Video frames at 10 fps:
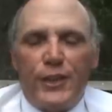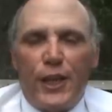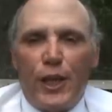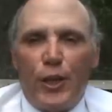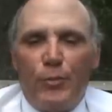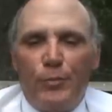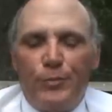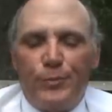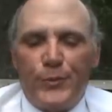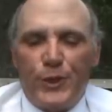
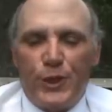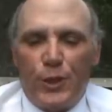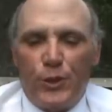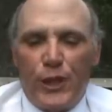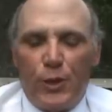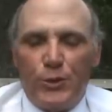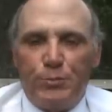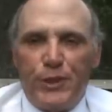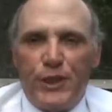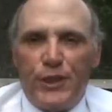that I
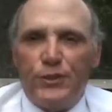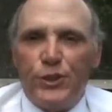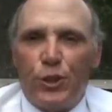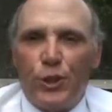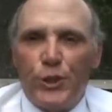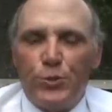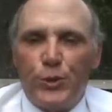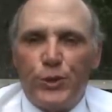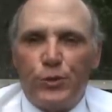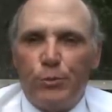was being charged
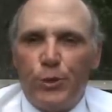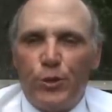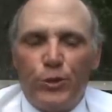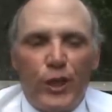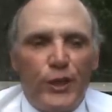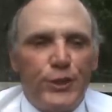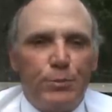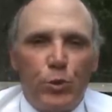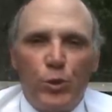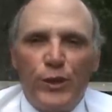with criminal
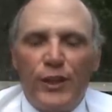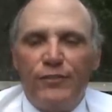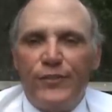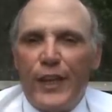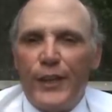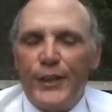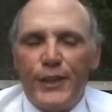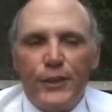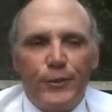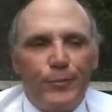non-support, a
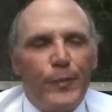felony,